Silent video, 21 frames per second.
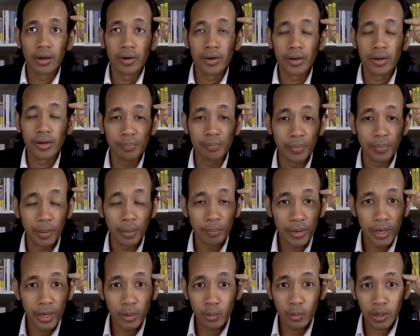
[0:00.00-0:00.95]

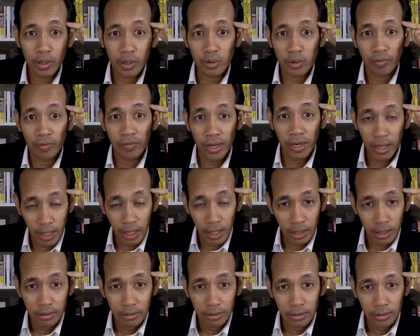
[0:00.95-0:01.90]
remembering what you have
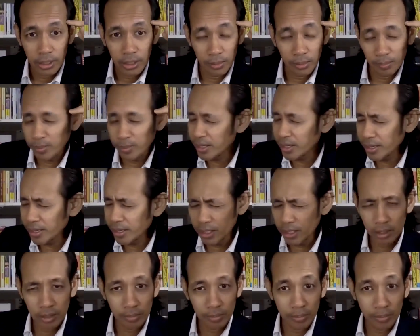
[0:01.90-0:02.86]
learned,
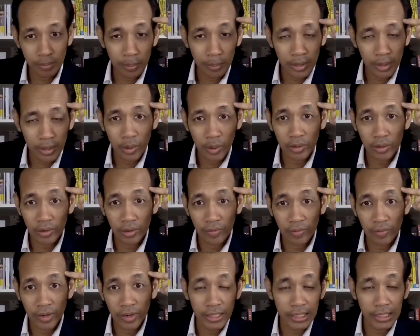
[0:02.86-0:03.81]
immediately remembering what you
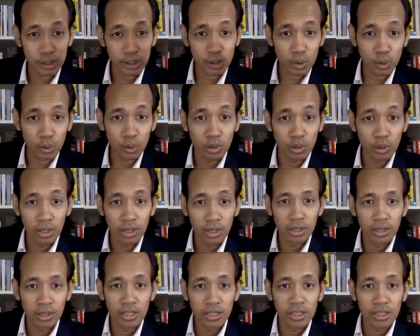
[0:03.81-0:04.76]
have learned is to
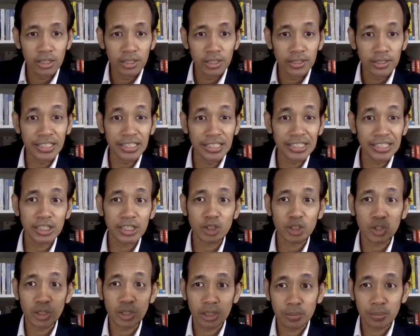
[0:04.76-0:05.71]
teach
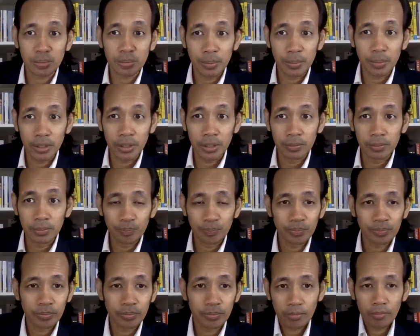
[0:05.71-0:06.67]
it to other people.
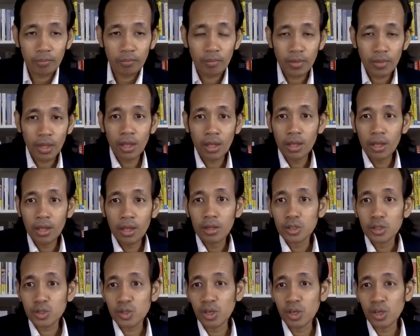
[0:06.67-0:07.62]

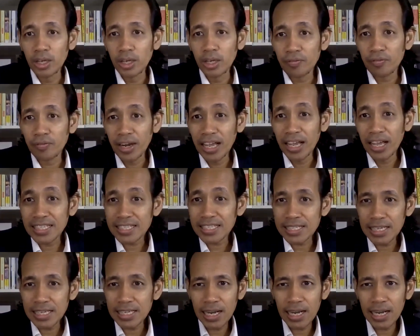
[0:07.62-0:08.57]
So if let's
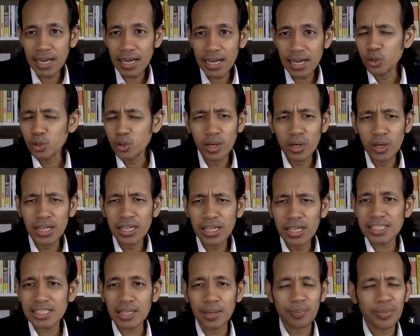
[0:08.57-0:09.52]
say la, you
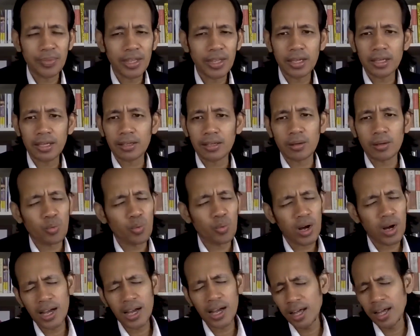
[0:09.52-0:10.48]
learn something,
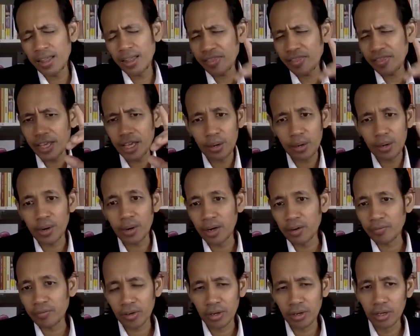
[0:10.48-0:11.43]
one thing
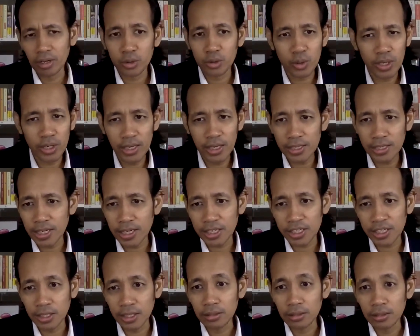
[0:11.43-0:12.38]
about uh, today's
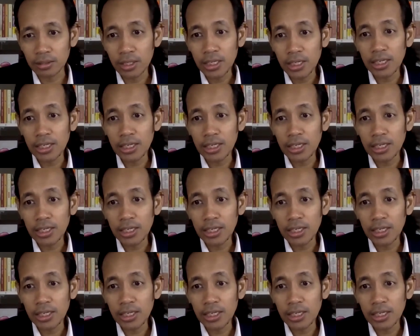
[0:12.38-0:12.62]
session,